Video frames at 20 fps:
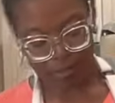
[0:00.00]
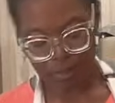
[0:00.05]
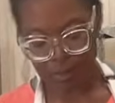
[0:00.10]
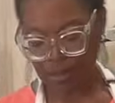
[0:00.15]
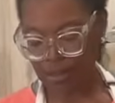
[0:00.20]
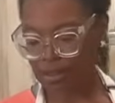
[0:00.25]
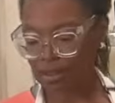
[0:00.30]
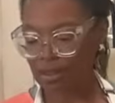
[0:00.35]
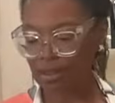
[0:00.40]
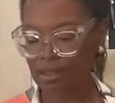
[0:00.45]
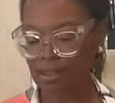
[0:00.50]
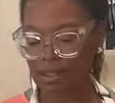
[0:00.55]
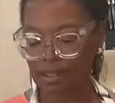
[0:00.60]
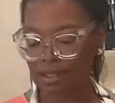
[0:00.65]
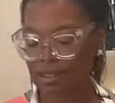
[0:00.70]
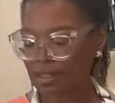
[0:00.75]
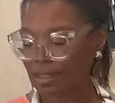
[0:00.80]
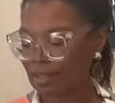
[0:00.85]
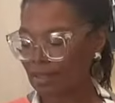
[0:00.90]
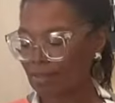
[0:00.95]
but
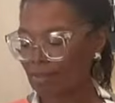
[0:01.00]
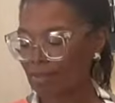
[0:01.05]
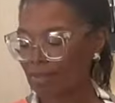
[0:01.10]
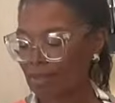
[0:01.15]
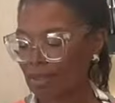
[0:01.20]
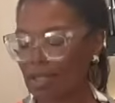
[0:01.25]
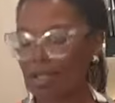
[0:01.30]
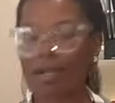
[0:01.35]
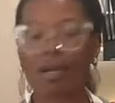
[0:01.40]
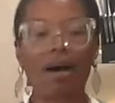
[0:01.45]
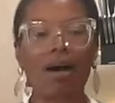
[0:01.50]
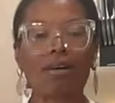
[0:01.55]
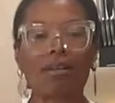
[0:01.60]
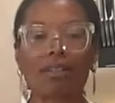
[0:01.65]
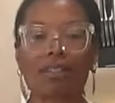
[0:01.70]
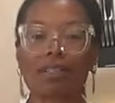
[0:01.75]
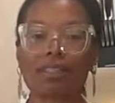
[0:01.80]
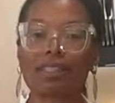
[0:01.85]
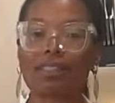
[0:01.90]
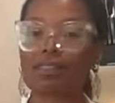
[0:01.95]
oh,
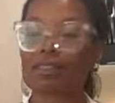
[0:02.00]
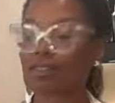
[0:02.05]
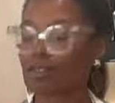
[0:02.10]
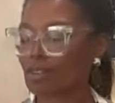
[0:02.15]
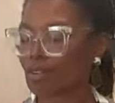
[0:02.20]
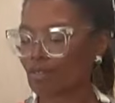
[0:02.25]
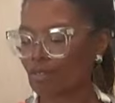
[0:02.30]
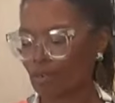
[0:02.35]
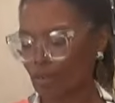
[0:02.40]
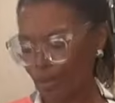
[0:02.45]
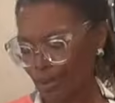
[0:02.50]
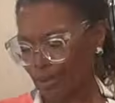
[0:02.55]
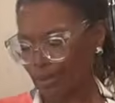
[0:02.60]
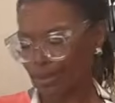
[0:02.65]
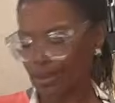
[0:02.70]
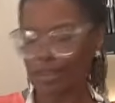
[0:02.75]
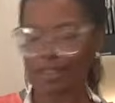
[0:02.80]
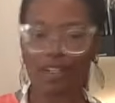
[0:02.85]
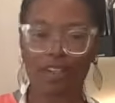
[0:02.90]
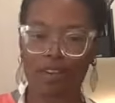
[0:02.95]
and this is of
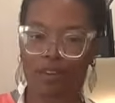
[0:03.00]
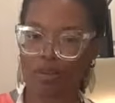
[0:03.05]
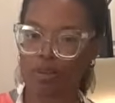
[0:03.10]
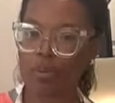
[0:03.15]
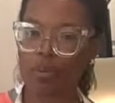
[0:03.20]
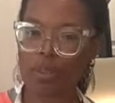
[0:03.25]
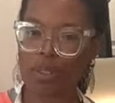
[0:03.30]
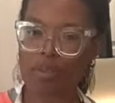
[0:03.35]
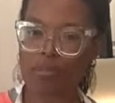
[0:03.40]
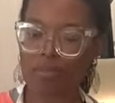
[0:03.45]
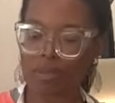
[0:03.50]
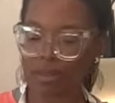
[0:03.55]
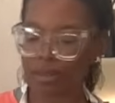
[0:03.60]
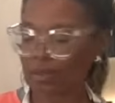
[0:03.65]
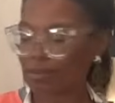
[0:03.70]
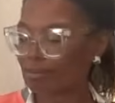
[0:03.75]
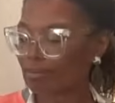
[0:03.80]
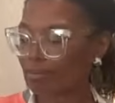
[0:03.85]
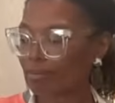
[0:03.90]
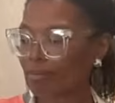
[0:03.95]
course another quick
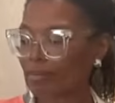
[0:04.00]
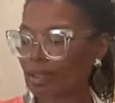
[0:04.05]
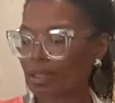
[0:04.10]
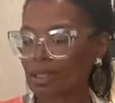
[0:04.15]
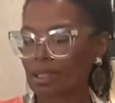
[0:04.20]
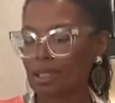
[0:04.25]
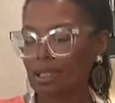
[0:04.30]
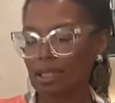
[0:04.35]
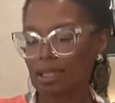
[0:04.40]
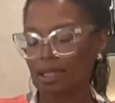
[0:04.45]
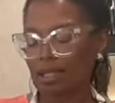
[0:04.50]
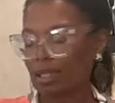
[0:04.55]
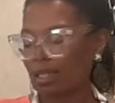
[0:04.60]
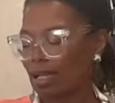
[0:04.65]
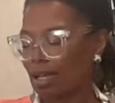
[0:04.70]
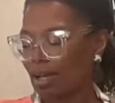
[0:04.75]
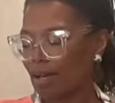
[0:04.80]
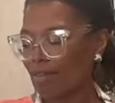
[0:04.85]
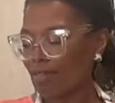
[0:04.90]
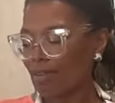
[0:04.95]
meal,
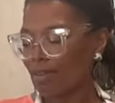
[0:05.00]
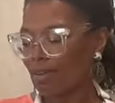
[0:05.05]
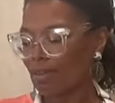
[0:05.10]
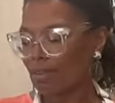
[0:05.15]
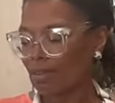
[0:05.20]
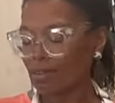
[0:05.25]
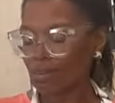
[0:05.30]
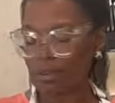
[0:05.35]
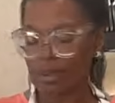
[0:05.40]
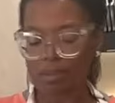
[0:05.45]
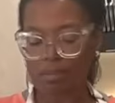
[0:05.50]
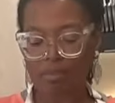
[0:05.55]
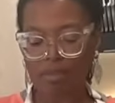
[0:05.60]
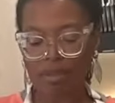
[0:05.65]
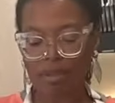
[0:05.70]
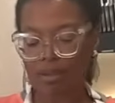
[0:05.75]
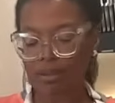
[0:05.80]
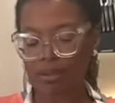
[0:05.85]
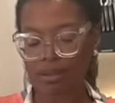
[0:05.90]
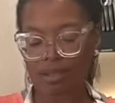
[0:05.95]
a very quick
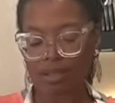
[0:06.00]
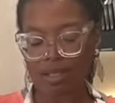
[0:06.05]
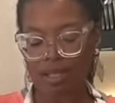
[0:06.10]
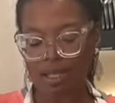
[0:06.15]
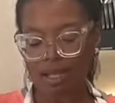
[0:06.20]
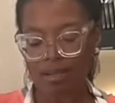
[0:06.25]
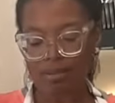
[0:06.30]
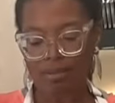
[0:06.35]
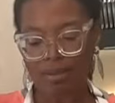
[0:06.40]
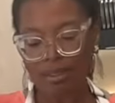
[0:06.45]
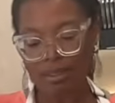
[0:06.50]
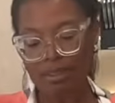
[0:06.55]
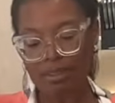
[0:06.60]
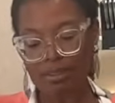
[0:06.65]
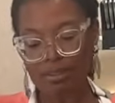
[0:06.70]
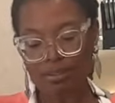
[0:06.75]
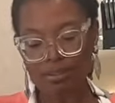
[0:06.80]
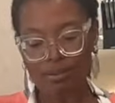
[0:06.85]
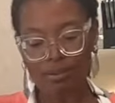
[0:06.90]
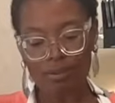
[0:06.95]
meal. I want
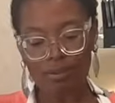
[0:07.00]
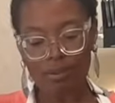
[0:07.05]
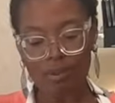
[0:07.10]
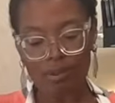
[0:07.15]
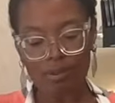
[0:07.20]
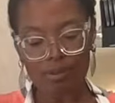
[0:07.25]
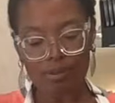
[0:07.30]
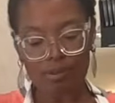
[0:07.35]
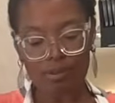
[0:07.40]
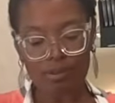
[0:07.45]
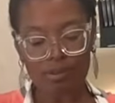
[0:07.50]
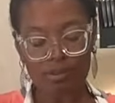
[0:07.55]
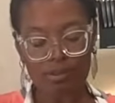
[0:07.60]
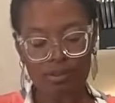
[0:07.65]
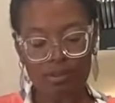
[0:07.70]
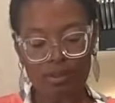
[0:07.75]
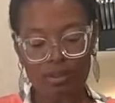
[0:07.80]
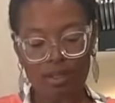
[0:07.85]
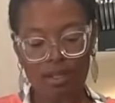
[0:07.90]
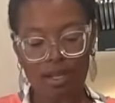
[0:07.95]
to,
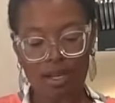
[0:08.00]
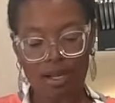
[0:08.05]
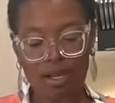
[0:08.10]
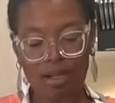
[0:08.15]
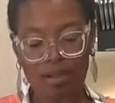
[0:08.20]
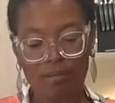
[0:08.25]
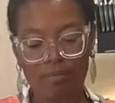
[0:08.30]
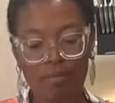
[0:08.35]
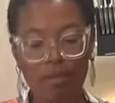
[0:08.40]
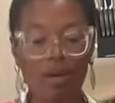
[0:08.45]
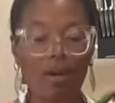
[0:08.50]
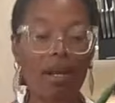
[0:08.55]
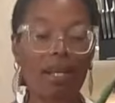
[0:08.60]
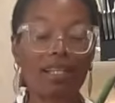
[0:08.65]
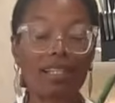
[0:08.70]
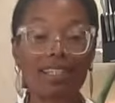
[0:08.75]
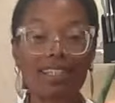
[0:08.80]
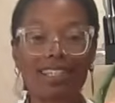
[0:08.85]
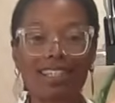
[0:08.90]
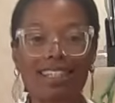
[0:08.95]
all
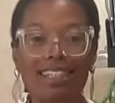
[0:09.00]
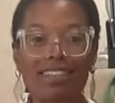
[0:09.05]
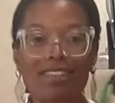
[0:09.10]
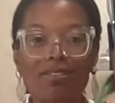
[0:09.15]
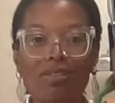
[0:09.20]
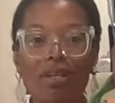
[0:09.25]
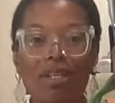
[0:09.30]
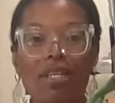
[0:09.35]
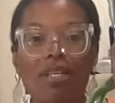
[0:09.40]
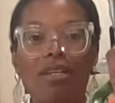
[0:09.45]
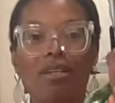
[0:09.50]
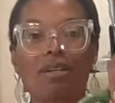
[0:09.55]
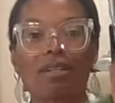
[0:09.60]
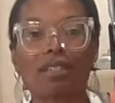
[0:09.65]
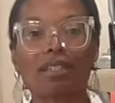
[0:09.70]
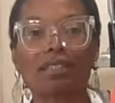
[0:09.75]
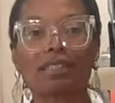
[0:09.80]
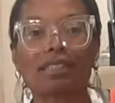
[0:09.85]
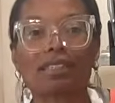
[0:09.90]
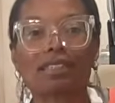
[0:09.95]
right, this right here
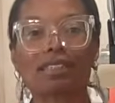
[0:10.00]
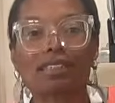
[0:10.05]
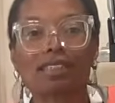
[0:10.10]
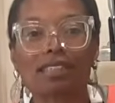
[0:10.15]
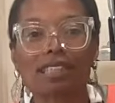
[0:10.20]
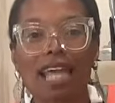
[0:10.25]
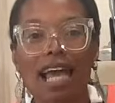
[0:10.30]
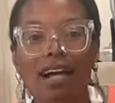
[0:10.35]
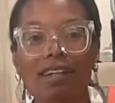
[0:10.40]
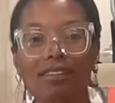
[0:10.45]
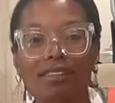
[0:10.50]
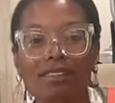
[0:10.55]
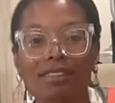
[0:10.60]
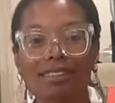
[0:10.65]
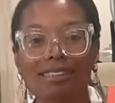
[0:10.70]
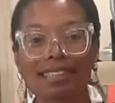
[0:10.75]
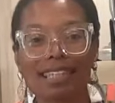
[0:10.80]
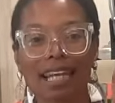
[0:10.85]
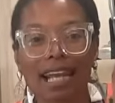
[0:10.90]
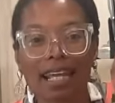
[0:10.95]
is the
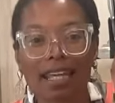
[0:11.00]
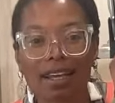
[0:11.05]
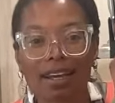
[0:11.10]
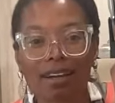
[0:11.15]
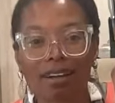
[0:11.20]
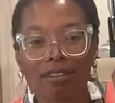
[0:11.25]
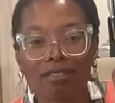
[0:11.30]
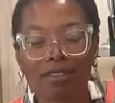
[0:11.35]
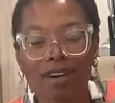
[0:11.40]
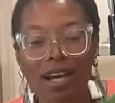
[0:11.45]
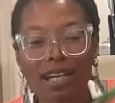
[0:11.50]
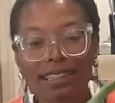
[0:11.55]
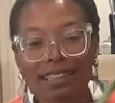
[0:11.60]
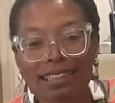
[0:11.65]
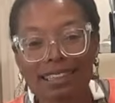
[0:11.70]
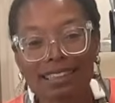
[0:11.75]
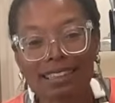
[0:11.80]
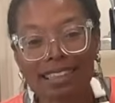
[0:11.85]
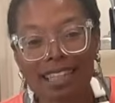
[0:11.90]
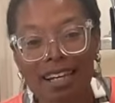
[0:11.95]
scallions that I got off
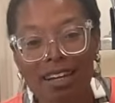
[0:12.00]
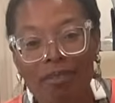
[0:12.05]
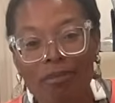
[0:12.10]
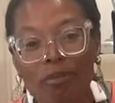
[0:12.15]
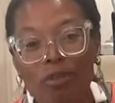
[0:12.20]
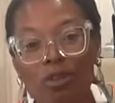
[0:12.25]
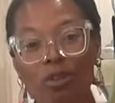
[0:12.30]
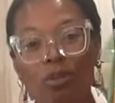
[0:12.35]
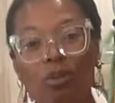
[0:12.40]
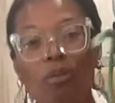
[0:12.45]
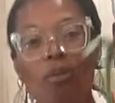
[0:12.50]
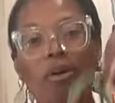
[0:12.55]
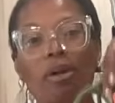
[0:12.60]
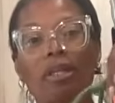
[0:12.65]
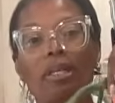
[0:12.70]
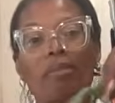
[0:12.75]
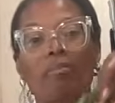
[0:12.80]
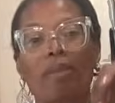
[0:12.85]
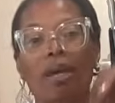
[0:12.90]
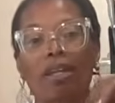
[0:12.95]
onions that I'm
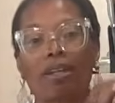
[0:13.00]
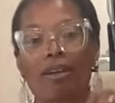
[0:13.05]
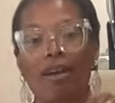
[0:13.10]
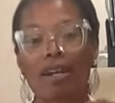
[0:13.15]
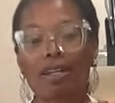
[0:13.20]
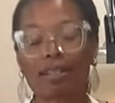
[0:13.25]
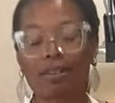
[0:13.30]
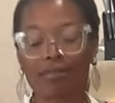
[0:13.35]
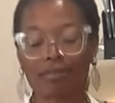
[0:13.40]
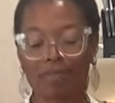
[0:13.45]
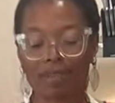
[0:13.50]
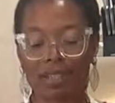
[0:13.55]
growing in my garden.